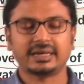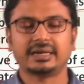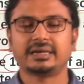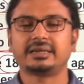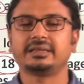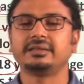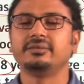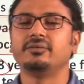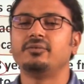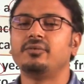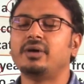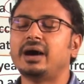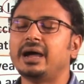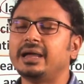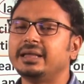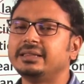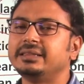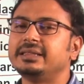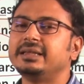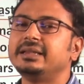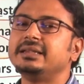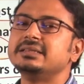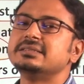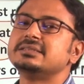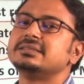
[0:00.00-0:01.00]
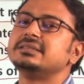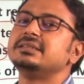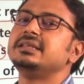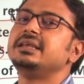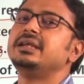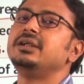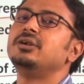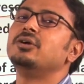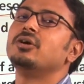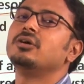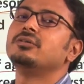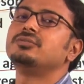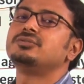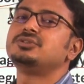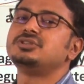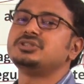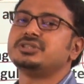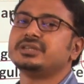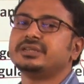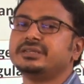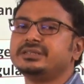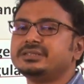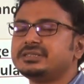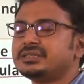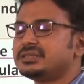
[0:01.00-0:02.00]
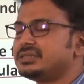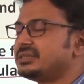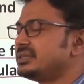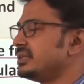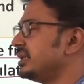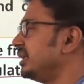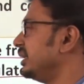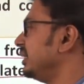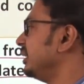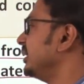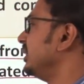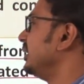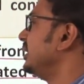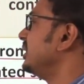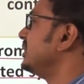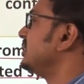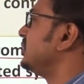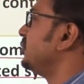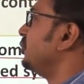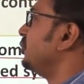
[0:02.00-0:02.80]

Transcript: that why there is need of changes in this